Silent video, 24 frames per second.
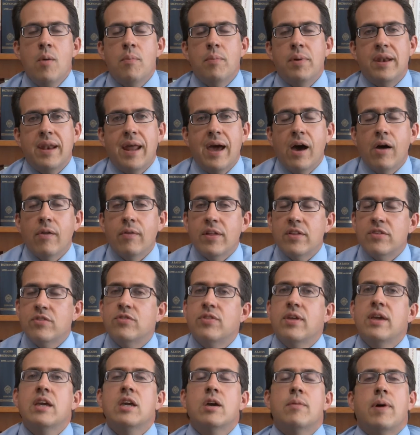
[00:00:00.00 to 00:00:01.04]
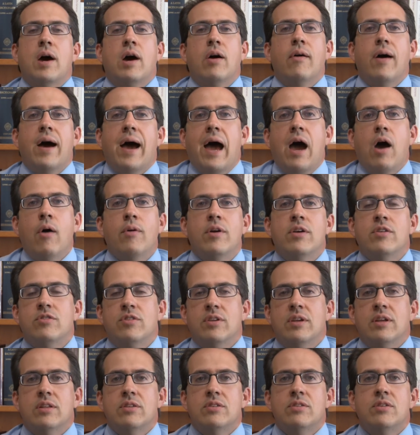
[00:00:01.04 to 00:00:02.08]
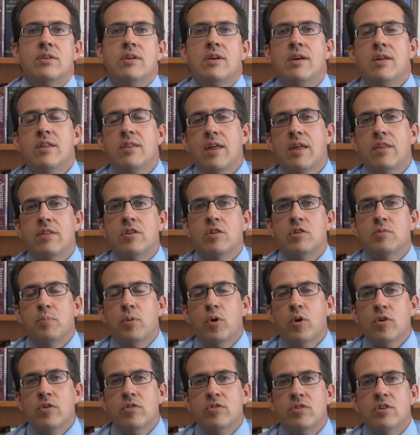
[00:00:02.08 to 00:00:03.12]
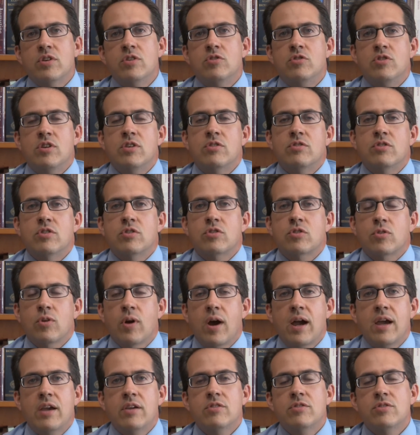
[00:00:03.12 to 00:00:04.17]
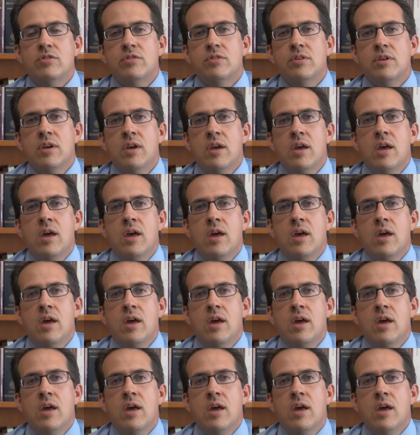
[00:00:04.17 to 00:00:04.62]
but now let's think about how is it that this person, Jesus Christ,